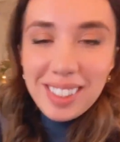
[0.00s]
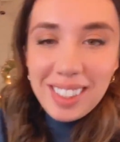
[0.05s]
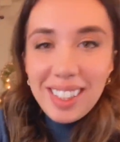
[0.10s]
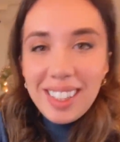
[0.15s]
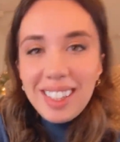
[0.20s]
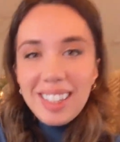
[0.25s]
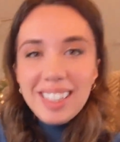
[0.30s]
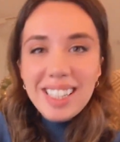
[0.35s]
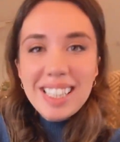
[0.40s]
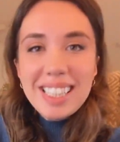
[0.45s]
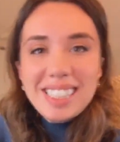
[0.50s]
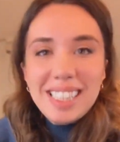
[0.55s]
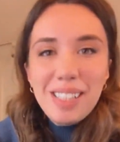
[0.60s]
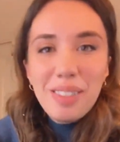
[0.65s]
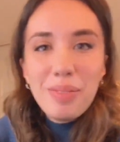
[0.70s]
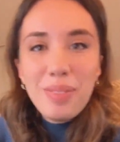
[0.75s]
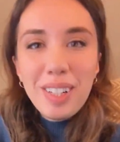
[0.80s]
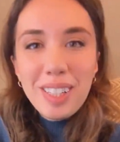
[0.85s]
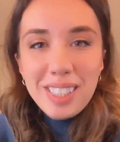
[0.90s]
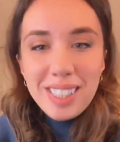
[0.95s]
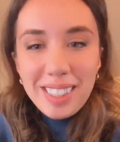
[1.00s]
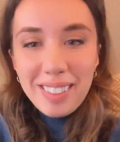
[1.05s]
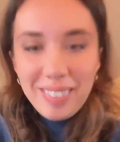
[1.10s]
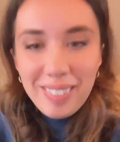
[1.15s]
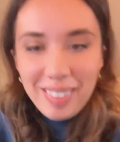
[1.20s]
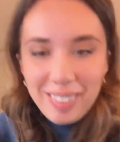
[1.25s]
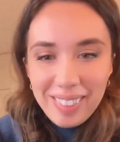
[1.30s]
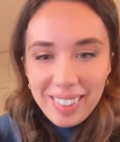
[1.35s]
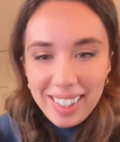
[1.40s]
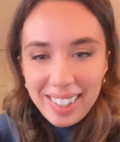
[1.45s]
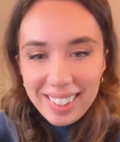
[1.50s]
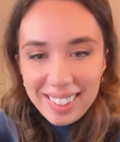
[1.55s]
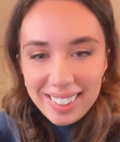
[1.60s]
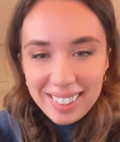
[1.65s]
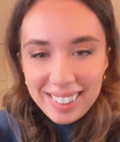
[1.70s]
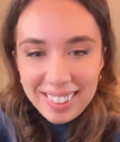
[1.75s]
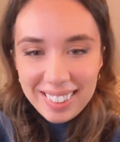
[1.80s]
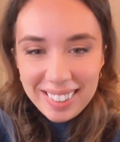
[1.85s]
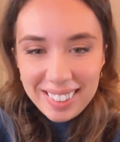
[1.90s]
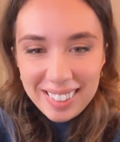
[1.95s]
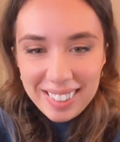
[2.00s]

the Excel function for that.